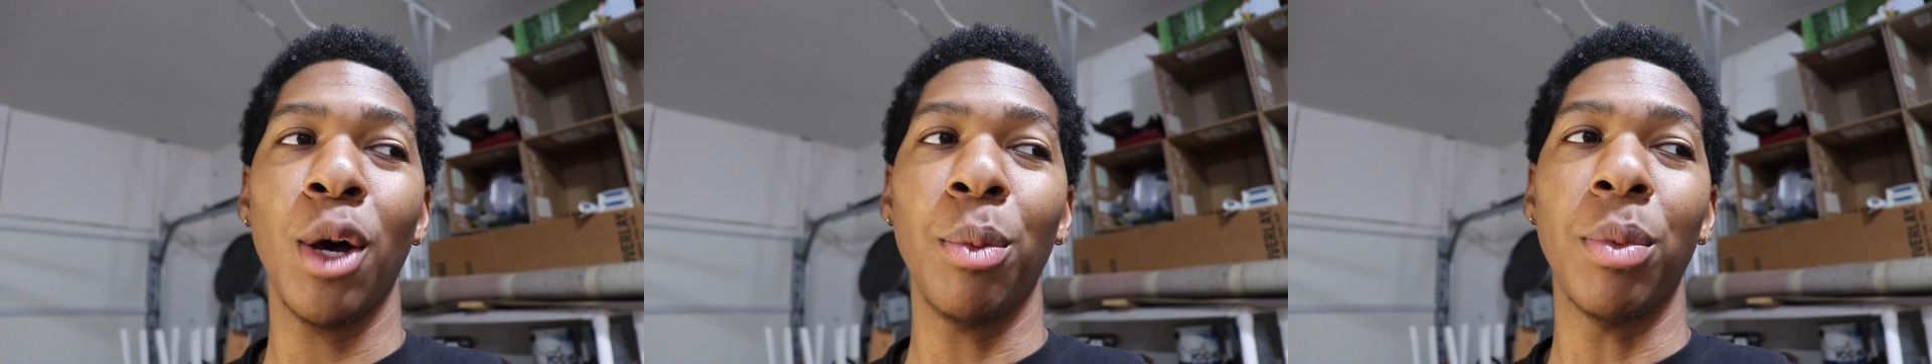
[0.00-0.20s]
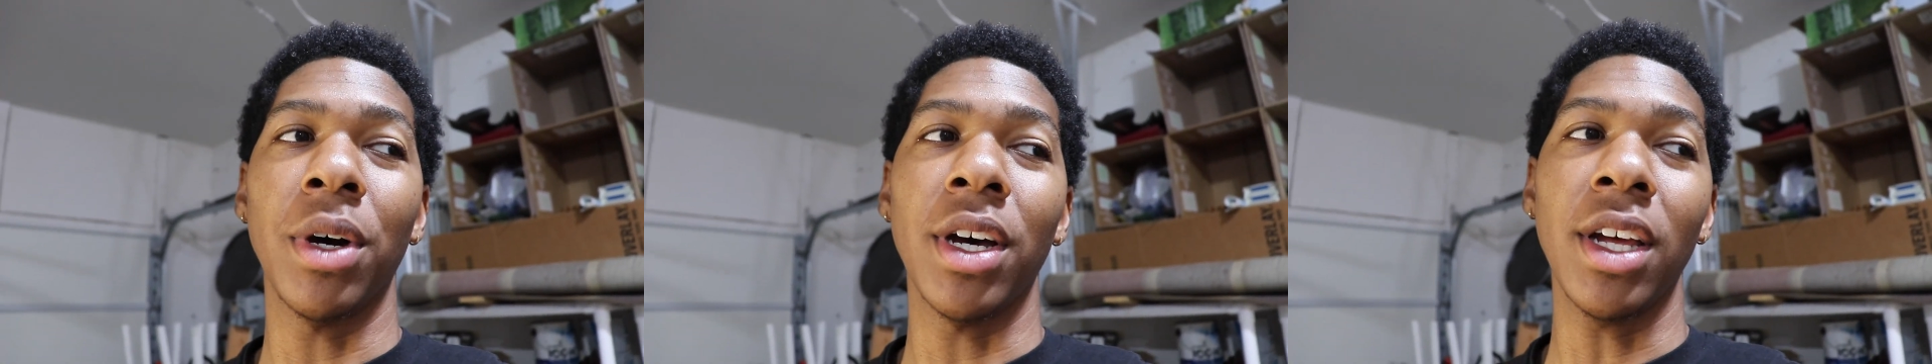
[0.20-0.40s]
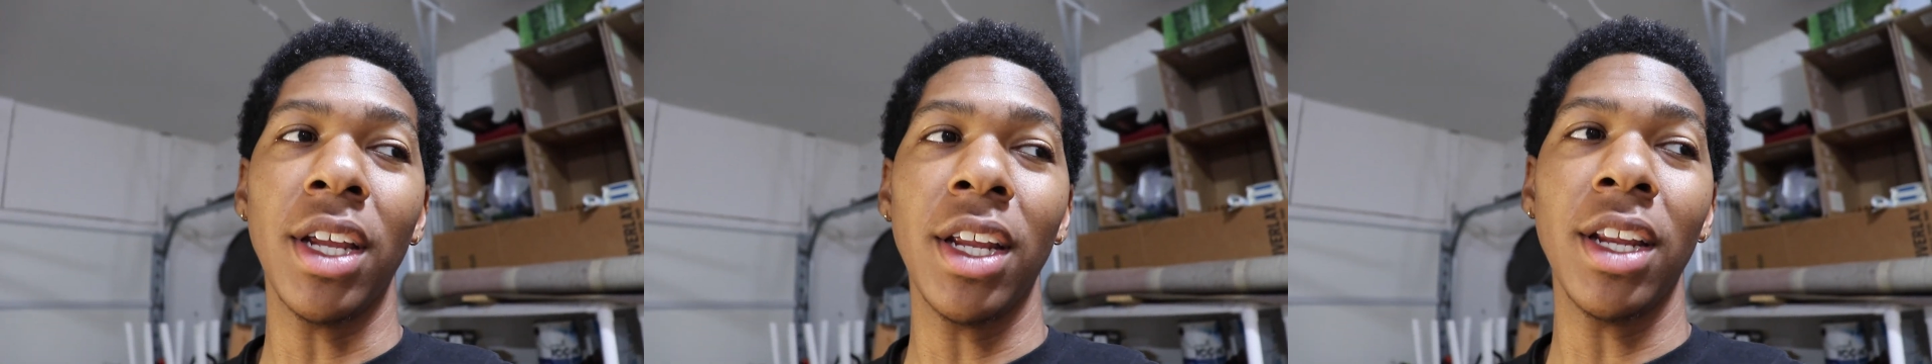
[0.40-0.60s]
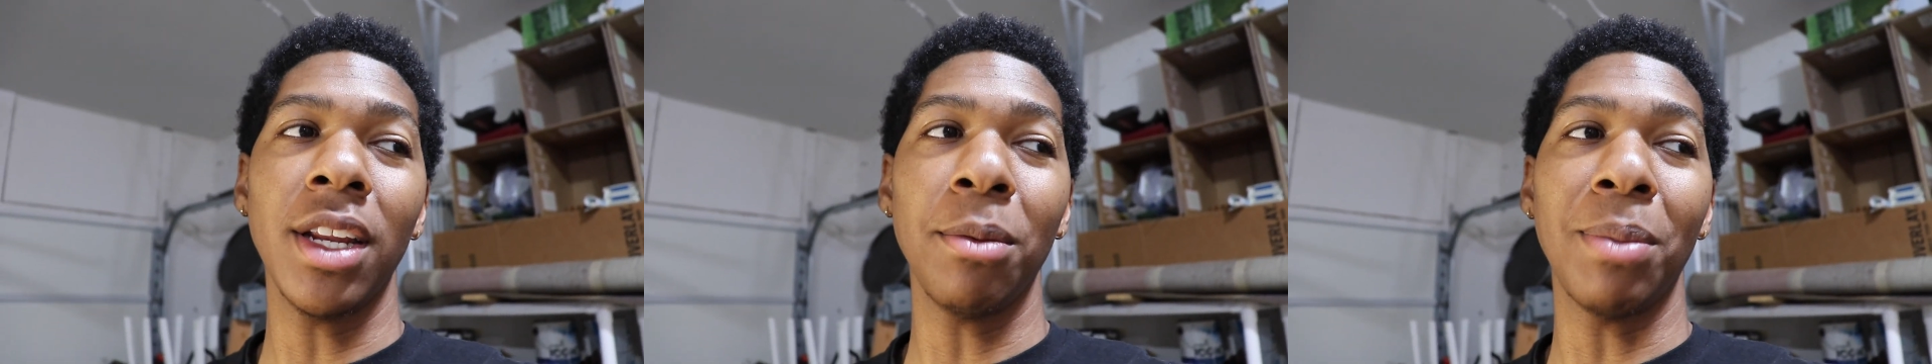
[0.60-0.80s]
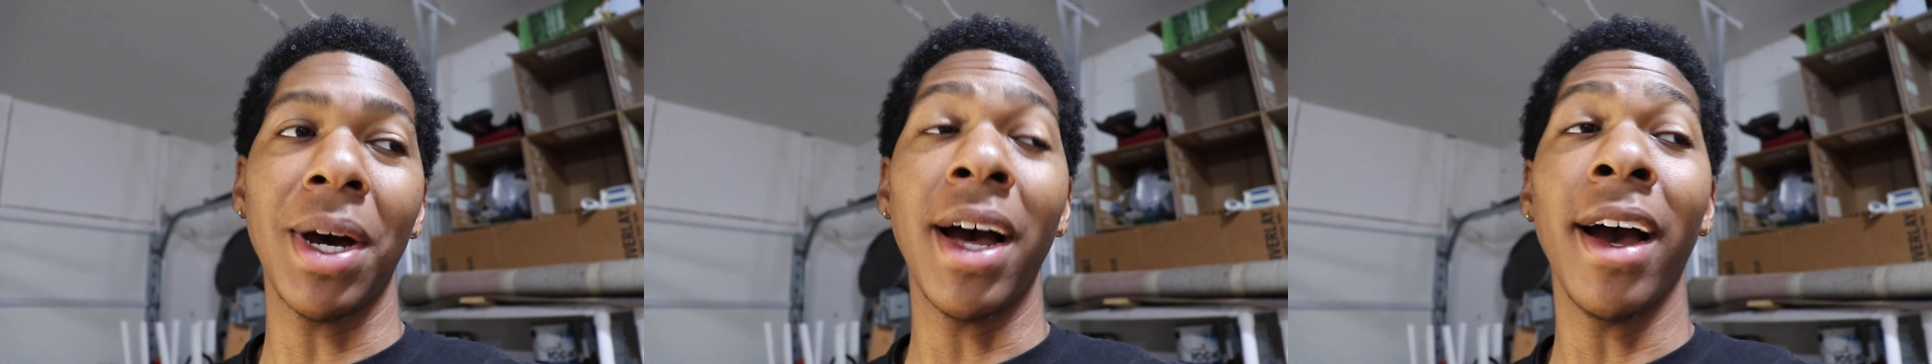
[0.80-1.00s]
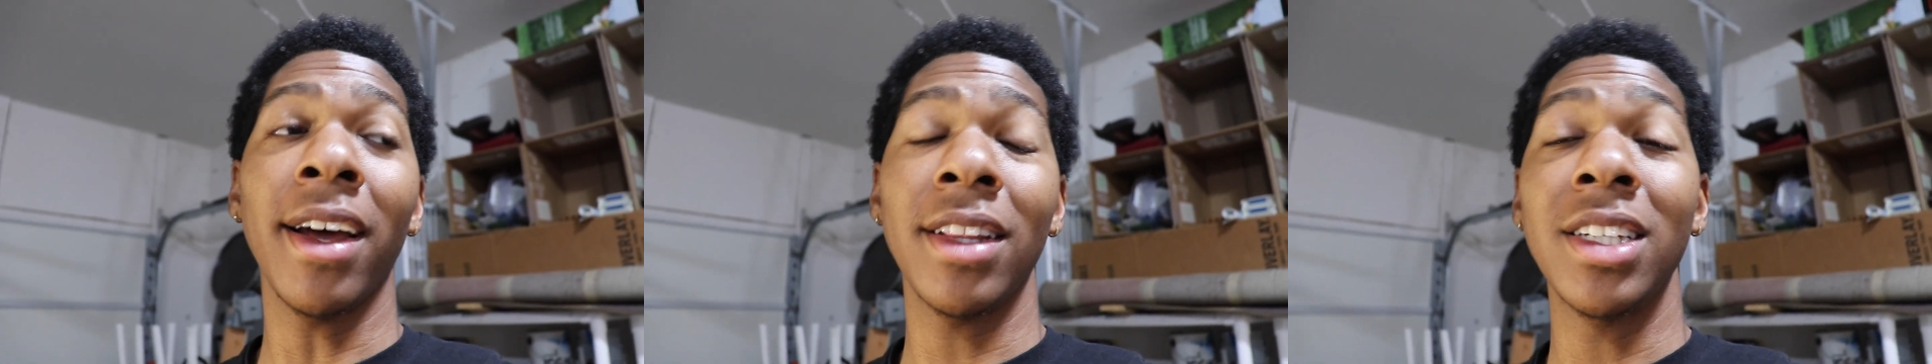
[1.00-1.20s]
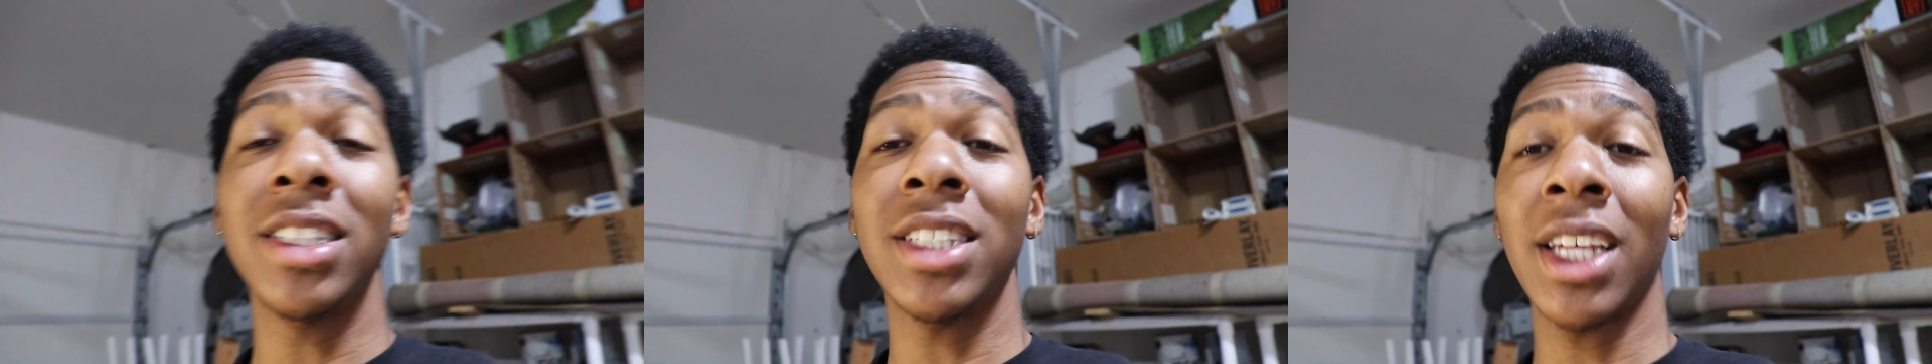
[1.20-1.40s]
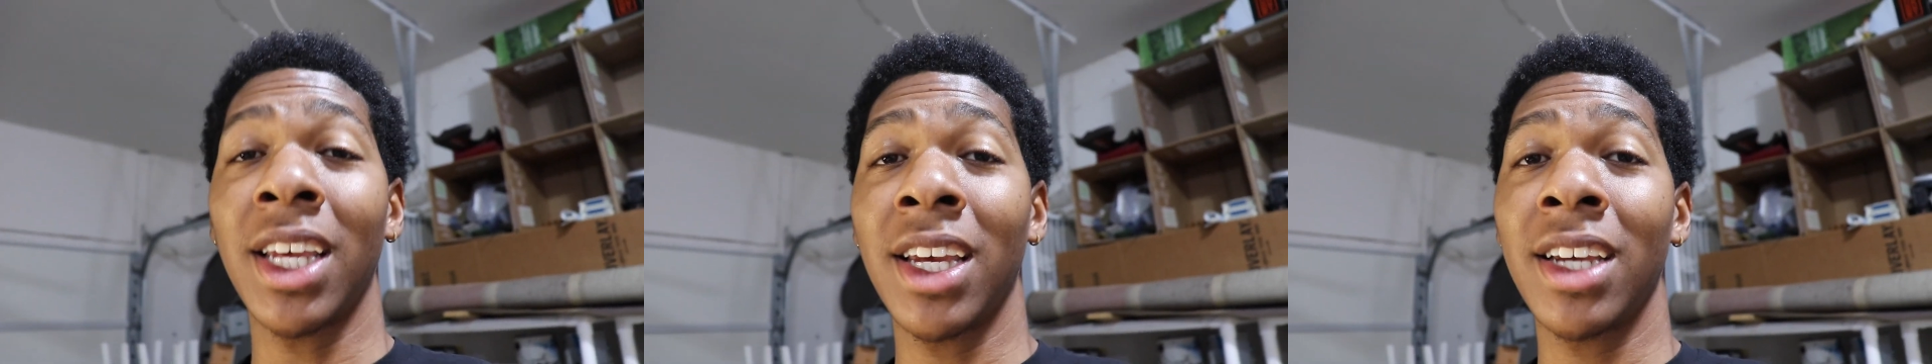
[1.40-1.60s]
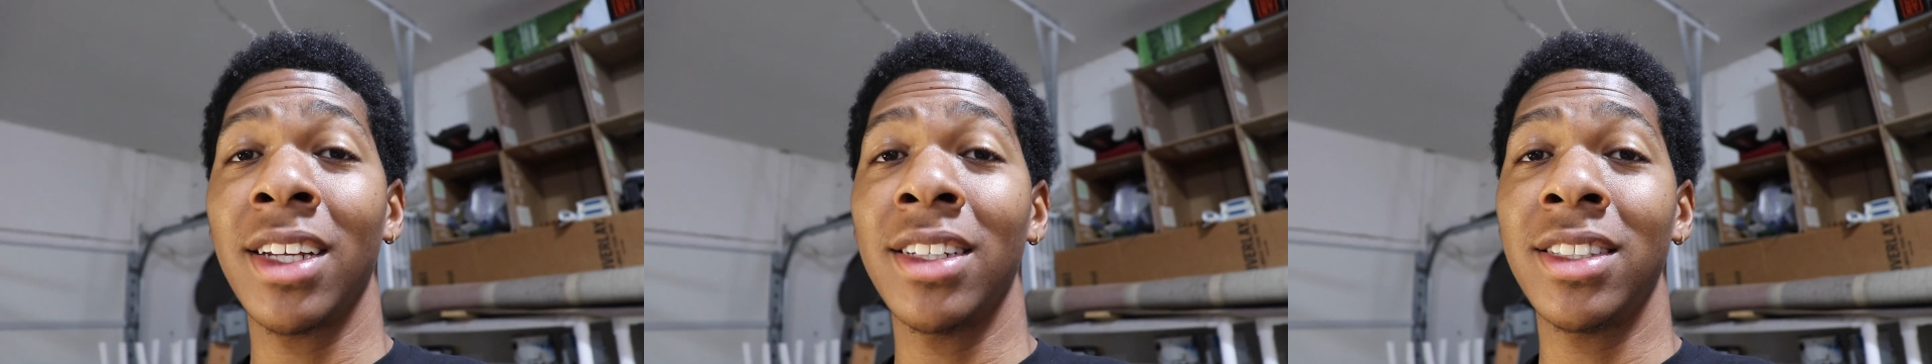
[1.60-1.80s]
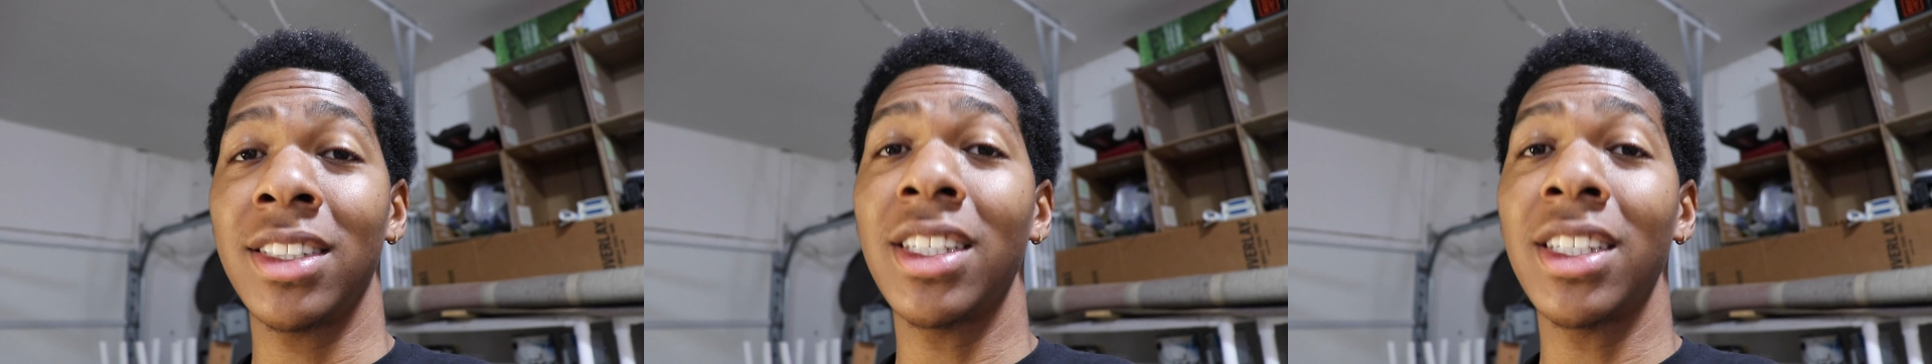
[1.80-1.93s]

But behind the scenes,